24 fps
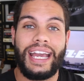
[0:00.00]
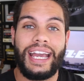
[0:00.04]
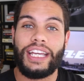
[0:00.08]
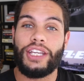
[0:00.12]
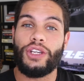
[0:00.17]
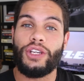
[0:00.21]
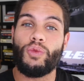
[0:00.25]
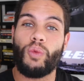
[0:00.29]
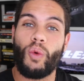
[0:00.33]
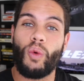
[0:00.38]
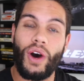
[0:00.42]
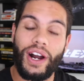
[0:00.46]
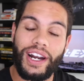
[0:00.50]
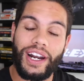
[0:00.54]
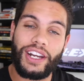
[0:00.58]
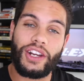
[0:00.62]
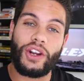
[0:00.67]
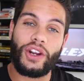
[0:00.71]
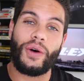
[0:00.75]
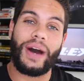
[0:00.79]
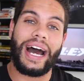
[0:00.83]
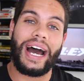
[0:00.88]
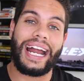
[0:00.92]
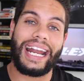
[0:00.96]
You want to
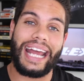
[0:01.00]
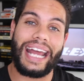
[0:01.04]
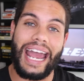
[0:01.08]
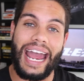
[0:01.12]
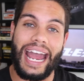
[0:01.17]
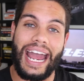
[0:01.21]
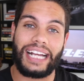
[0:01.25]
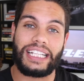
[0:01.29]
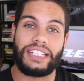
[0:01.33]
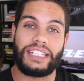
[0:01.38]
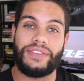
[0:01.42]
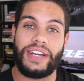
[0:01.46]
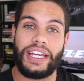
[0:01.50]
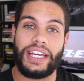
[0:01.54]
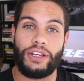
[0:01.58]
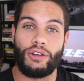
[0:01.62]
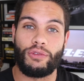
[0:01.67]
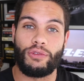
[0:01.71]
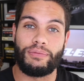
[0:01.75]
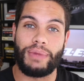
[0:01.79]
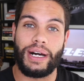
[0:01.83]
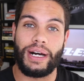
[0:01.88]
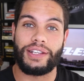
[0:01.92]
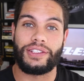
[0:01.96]
know how to activate
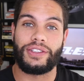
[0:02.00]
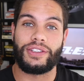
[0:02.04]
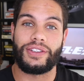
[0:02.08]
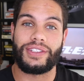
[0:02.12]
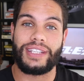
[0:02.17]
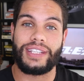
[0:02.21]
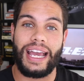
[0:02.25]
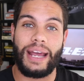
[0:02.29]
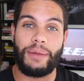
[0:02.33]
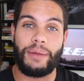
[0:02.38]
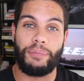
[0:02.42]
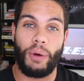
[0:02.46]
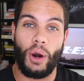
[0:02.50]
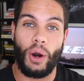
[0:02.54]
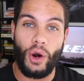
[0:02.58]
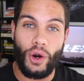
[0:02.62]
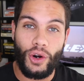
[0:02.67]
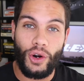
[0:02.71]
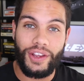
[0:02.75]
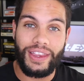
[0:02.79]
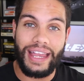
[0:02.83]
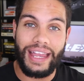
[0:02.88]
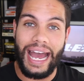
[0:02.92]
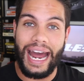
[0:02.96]
your muscles, and
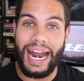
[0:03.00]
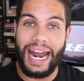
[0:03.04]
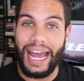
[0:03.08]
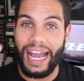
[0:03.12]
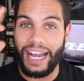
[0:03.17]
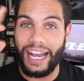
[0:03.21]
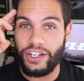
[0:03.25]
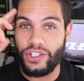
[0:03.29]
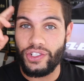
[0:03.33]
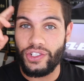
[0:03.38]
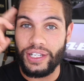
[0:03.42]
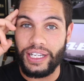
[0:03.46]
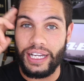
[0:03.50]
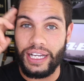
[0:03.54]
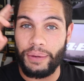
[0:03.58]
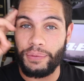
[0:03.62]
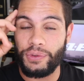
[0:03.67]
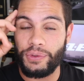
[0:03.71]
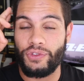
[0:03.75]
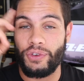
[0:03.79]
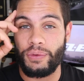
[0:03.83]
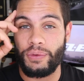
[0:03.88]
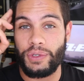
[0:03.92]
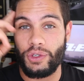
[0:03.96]
part of that actually
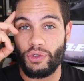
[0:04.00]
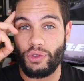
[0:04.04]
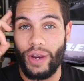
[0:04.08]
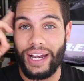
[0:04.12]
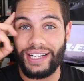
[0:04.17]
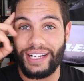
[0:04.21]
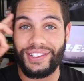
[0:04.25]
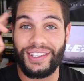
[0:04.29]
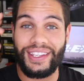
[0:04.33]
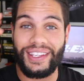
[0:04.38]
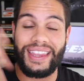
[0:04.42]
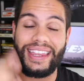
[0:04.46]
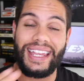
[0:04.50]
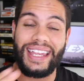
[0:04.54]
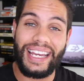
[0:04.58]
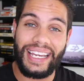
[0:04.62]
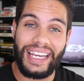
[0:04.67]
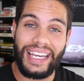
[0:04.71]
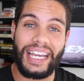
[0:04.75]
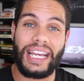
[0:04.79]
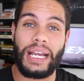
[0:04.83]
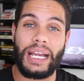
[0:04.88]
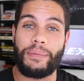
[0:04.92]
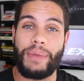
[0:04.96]
comes from directly
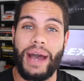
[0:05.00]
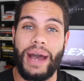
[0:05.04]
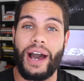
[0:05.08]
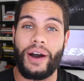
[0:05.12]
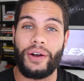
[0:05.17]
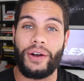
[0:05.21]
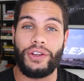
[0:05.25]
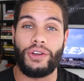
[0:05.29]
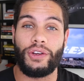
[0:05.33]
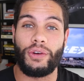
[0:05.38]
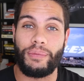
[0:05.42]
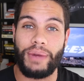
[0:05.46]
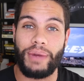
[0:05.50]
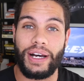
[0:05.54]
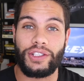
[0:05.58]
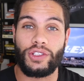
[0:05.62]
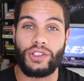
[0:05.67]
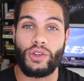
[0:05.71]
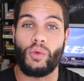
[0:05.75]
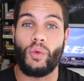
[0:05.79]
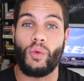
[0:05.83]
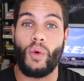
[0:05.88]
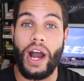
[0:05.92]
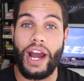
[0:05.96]
thinking about your
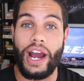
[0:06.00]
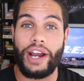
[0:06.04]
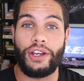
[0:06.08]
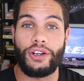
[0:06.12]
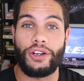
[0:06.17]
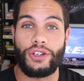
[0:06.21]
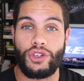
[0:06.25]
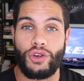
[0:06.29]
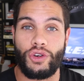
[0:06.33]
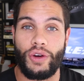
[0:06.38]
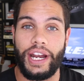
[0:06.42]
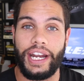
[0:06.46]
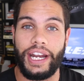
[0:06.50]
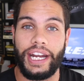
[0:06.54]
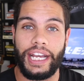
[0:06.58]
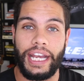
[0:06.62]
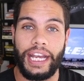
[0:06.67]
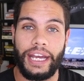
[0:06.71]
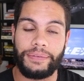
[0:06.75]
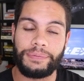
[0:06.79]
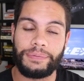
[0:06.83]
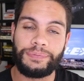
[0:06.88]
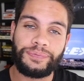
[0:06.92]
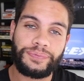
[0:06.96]
muscle while you're training
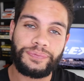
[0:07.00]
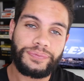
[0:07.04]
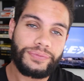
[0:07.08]
it.